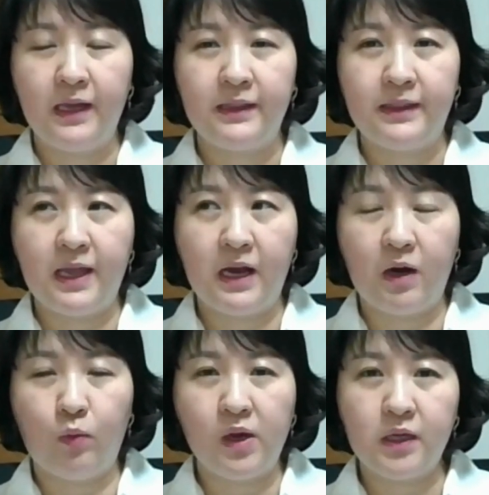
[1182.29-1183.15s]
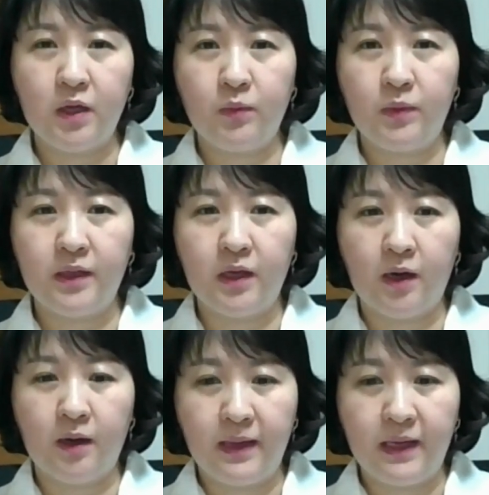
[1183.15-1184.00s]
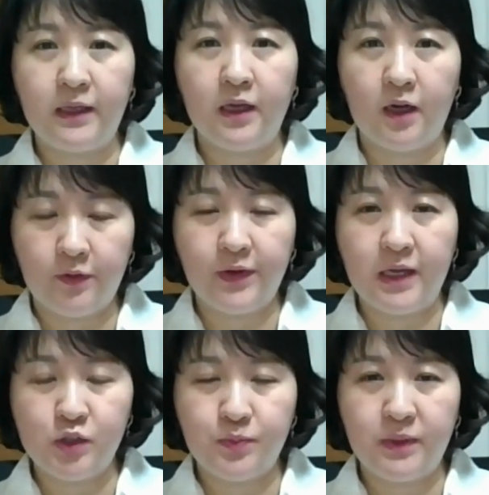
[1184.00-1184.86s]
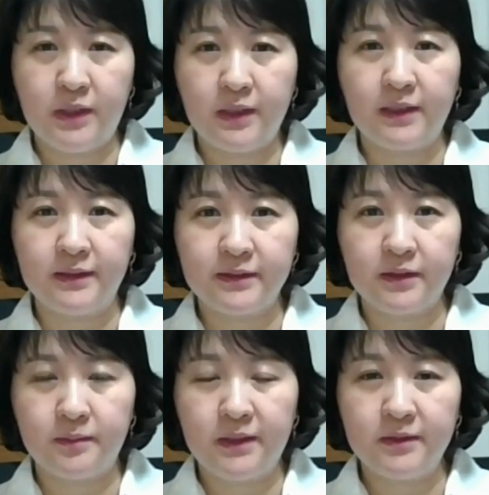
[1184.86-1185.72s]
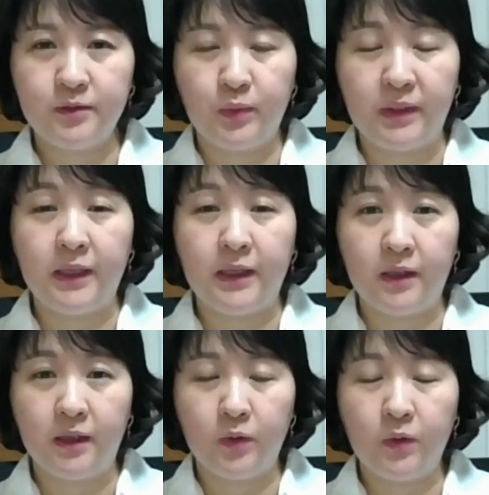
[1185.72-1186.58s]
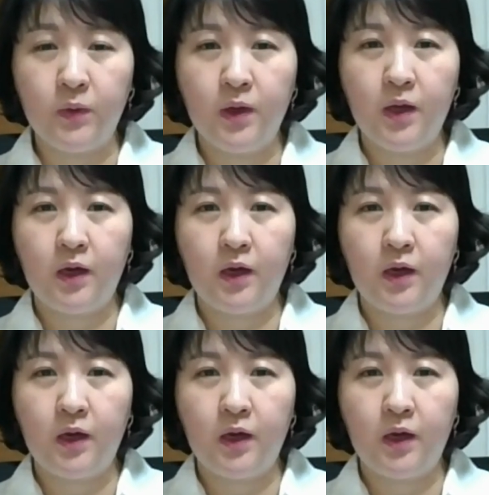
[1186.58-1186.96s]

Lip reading: They are working with many of HP customers with Indigo